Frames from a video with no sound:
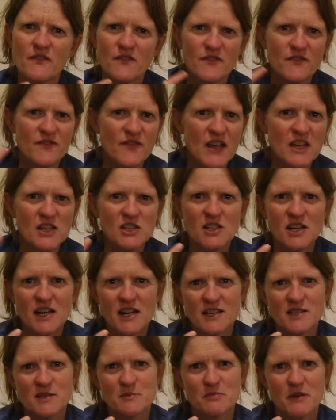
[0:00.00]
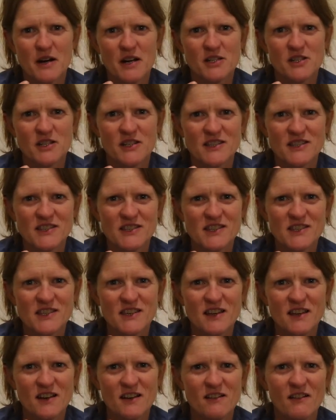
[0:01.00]
facial expressions,
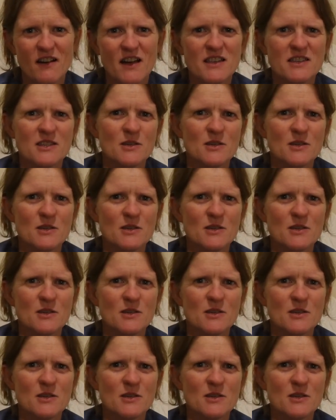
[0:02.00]
all right,